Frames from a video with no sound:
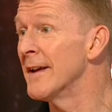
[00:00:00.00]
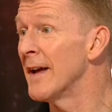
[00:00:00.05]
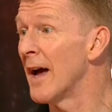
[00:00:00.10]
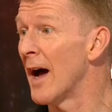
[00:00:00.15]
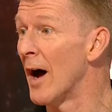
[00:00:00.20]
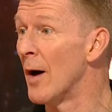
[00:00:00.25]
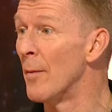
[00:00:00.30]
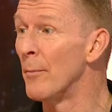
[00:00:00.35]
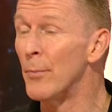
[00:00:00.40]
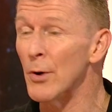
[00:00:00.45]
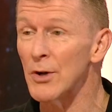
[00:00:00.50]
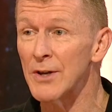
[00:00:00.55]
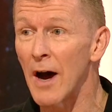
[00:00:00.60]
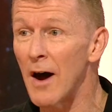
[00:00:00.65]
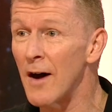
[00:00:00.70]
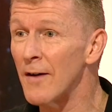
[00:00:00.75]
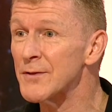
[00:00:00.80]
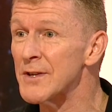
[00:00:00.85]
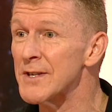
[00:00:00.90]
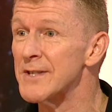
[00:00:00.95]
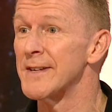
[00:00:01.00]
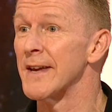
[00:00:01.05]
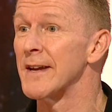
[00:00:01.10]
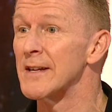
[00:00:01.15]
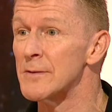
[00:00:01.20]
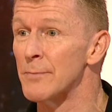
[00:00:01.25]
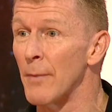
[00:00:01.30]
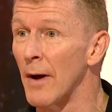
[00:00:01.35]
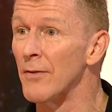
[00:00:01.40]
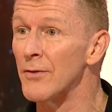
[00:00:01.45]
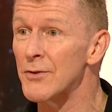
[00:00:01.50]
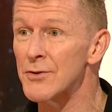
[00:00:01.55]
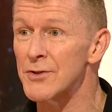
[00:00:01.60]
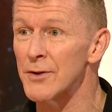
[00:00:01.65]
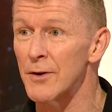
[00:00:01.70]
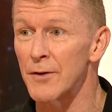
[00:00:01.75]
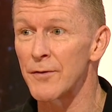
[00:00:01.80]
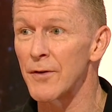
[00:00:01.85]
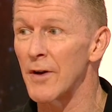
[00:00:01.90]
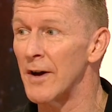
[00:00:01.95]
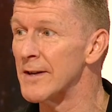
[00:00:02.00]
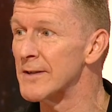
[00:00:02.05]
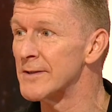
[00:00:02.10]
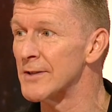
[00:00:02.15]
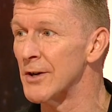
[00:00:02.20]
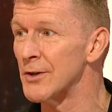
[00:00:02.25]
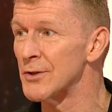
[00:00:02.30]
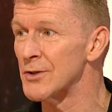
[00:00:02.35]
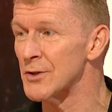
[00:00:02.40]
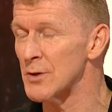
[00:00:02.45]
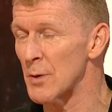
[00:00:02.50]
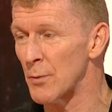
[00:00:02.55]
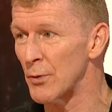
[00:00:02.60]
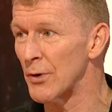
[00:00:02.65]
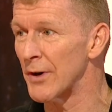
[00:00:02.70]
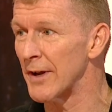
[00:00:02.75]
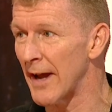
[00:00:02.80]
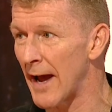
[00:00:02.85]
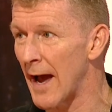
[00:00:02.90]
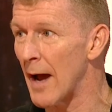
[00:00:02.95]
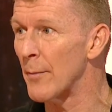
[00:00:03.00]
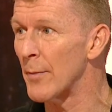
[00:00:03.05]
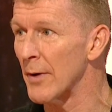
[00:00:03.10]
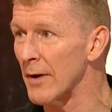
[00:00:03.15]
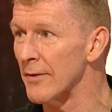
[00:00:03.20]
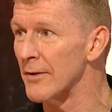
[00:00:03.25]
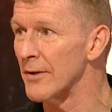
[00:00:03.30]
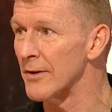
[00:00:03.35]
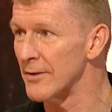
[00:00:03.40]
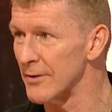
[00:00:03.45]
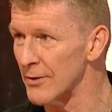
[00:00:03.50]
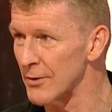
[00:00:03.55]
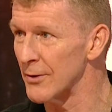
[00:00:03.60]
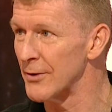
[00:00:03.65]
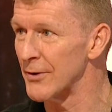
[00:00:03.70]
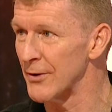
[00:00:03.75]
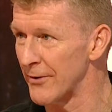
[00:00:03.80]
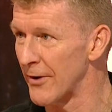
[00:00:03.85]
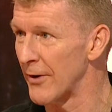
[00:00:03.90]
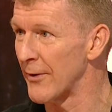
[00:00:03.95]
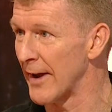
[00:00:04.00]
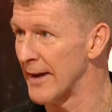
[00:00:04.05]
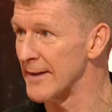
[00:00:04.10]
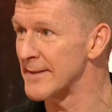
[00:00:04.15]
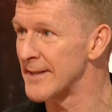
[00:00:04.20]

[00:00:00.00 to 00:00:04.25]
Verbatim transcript: Um, but after six months, the flight surgeons are pretty happy that you're, you're OK.